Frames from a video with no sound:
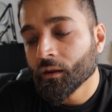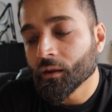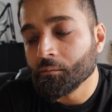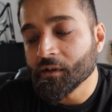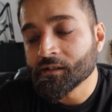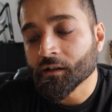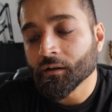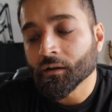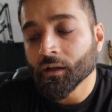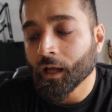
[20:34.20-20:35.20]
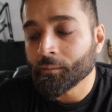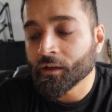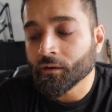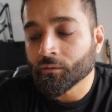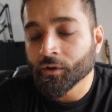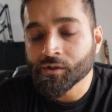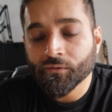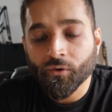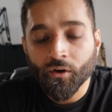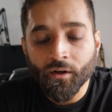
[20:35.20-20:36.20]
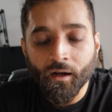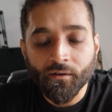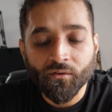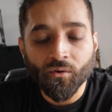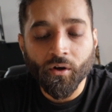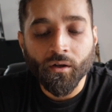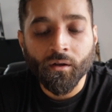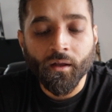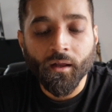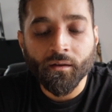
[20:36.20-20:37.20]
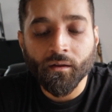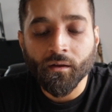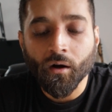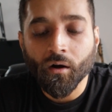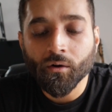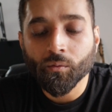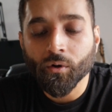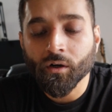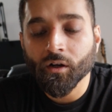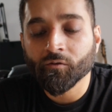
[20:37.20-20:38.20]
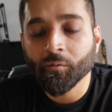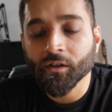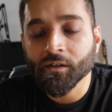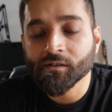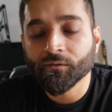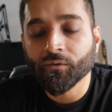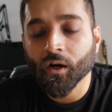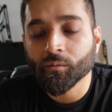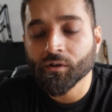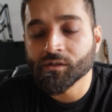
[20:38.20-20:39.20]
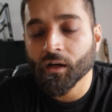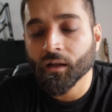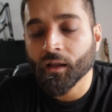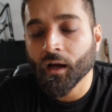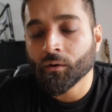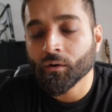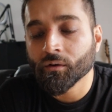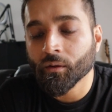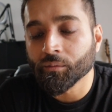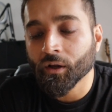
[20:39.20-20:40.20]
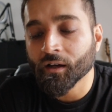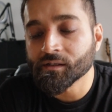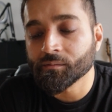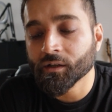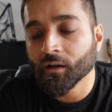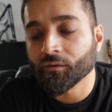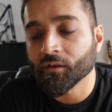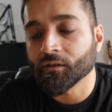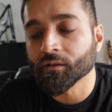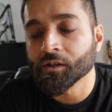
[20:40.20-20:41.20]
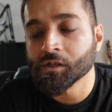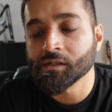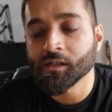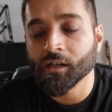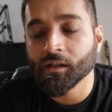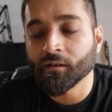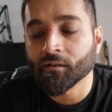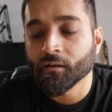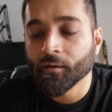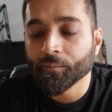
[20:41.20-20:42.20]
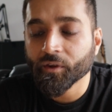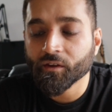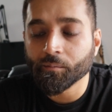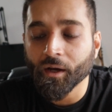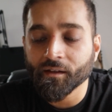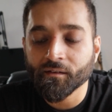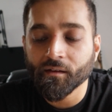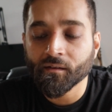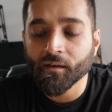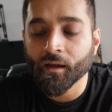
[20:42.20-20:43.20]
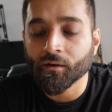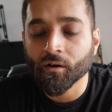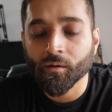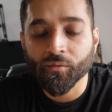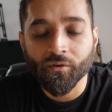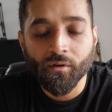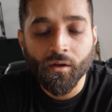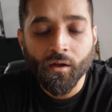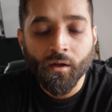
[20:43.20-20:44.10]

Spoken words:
The mystical climate, rich fertile soil, and the hard work of millions of farmers allow the blossoming of these delicious teas, spices, and herbs.